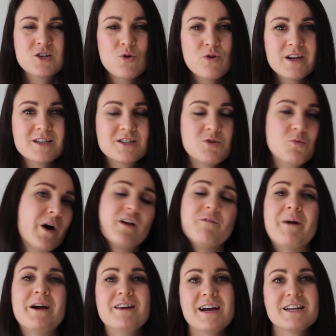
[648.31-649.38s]
talking to one of
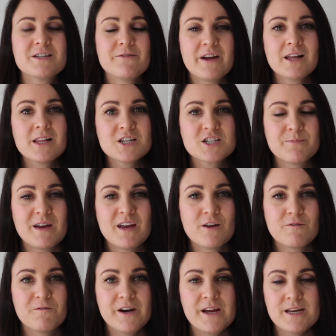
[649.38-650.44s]
my native English speaking
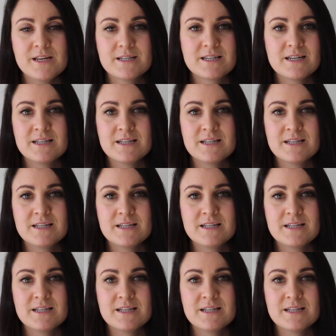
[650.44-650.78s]
friends